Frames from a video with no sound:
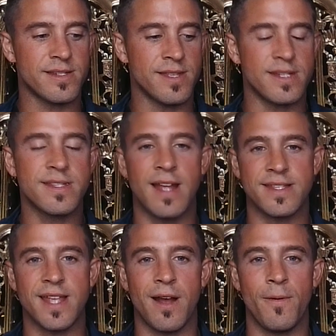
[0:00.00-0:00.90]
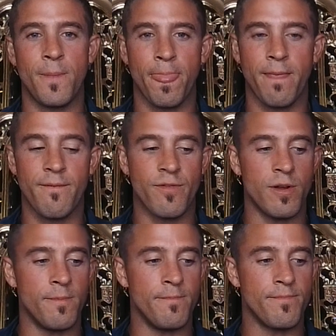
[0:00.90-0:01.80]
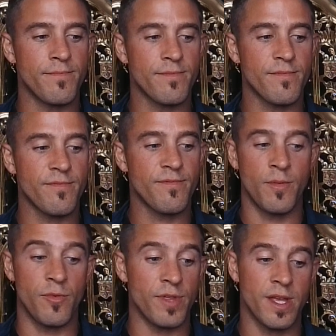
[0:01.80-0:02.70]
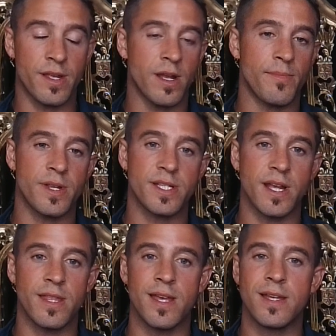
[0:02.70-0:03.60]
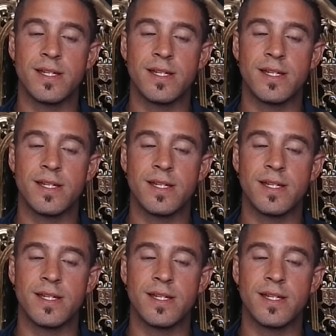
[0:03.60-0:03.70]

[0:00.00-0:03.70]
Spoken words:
stands out from all the other companies out there.